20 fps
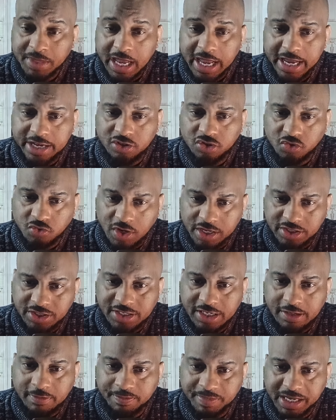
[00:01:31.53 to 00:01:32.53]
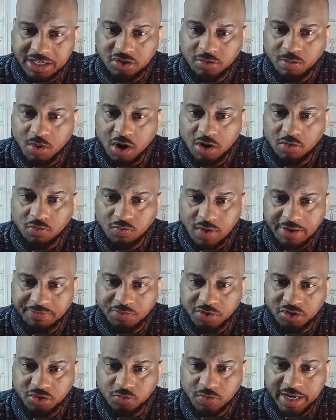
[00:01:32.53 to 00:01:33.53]
a trusted benchmark
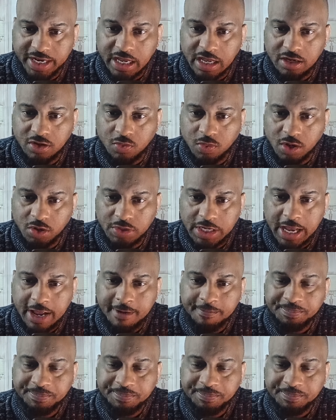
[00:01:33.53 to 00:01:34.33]
reference rate, unquote,